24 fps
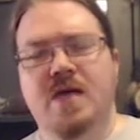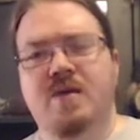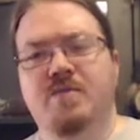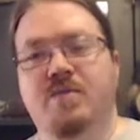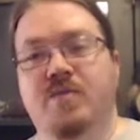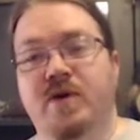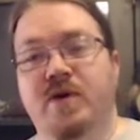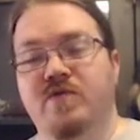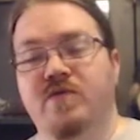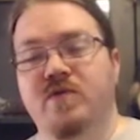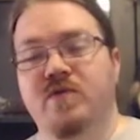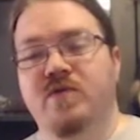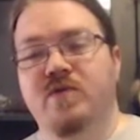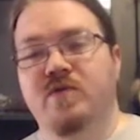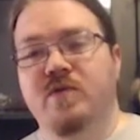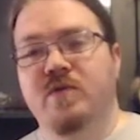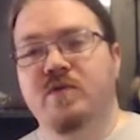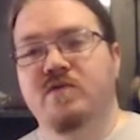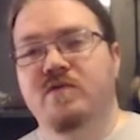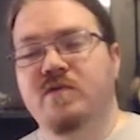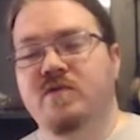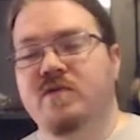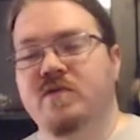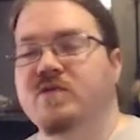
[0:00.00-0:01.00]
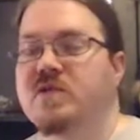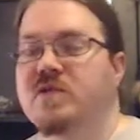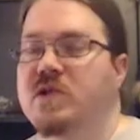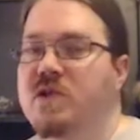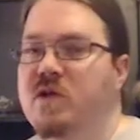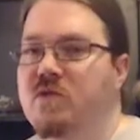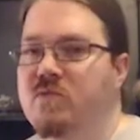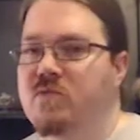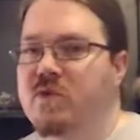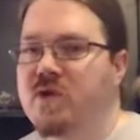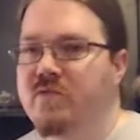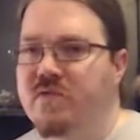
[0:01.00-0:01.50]
But if you're running this as a
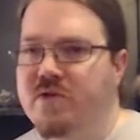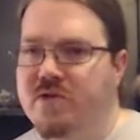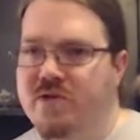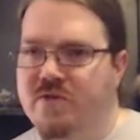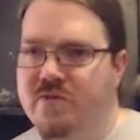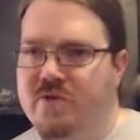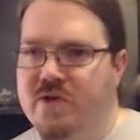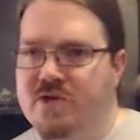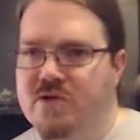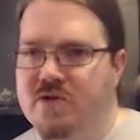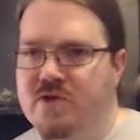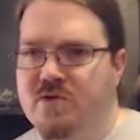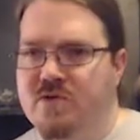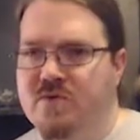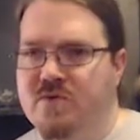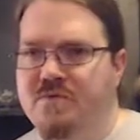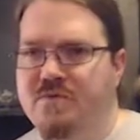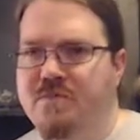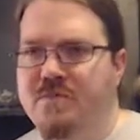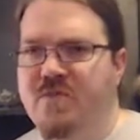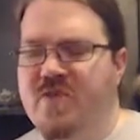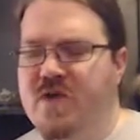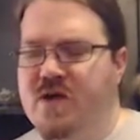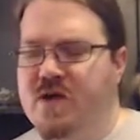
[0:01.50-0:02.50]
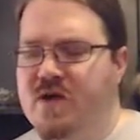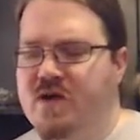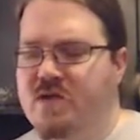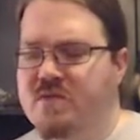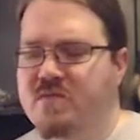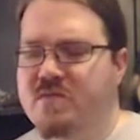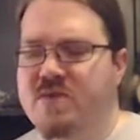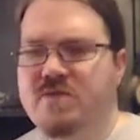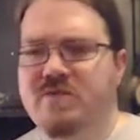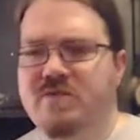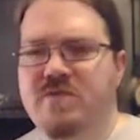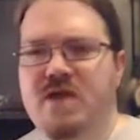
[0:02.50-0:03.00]
low-level adventure, that could
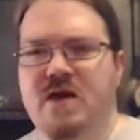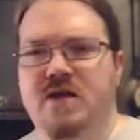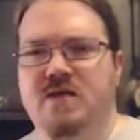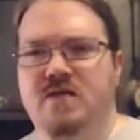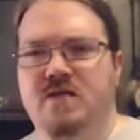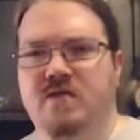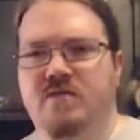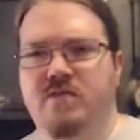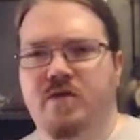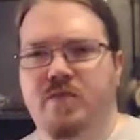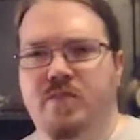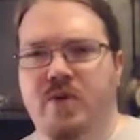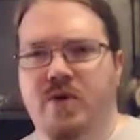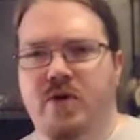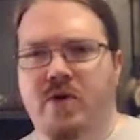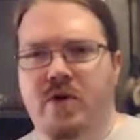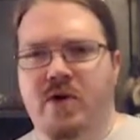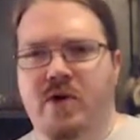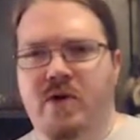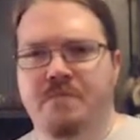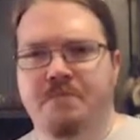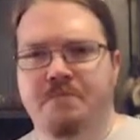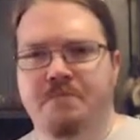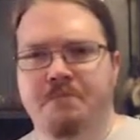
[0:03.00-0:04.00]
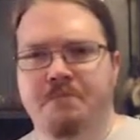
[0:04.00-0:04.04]
mean the end of your party.